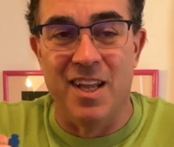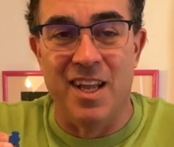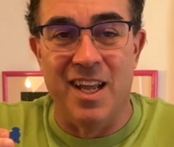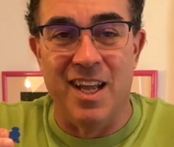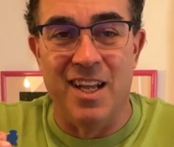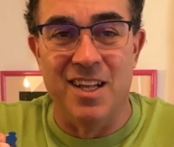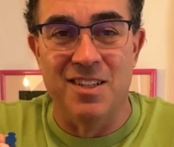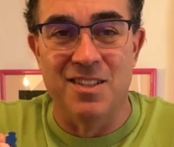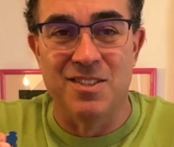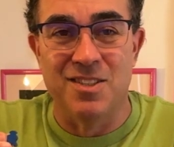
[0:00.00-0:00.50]

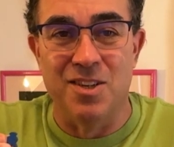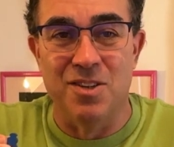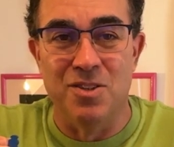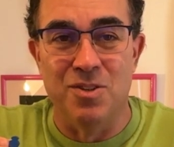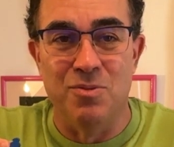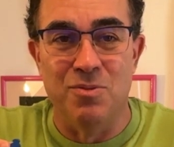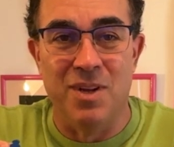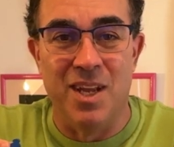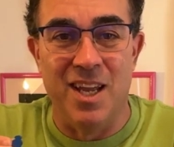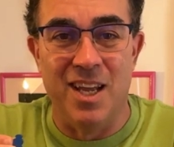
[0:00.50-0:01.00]
and so
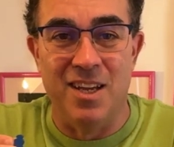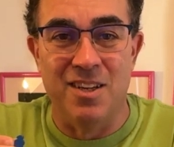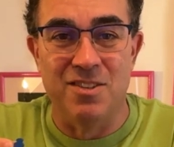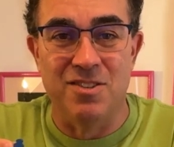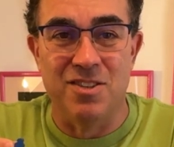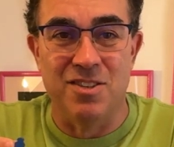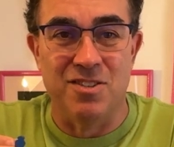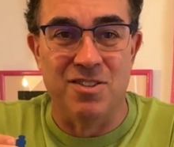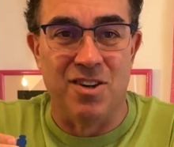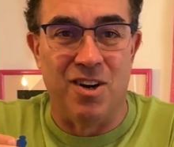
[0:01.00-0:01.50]
you can't
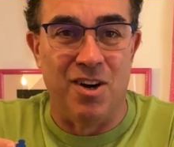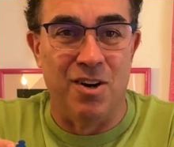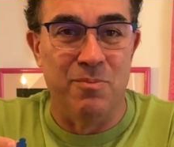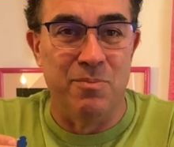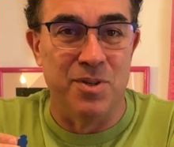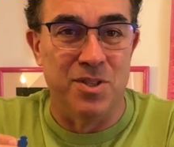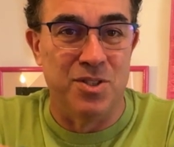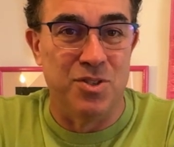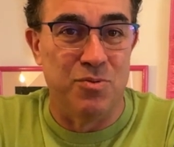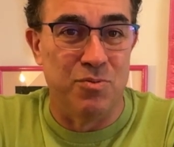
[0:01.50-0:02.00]
just
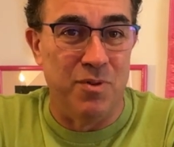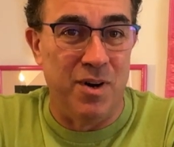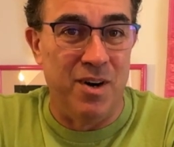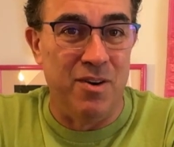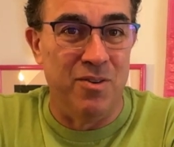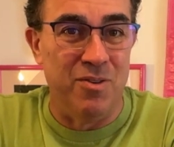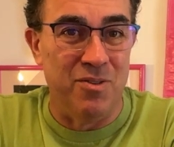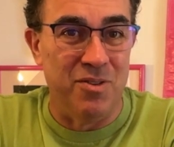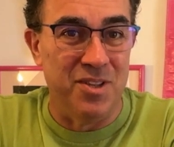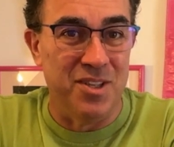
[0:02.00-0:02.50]

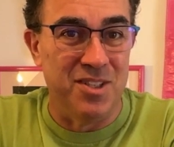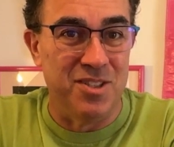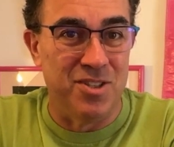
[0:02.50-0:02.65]
arbitrarily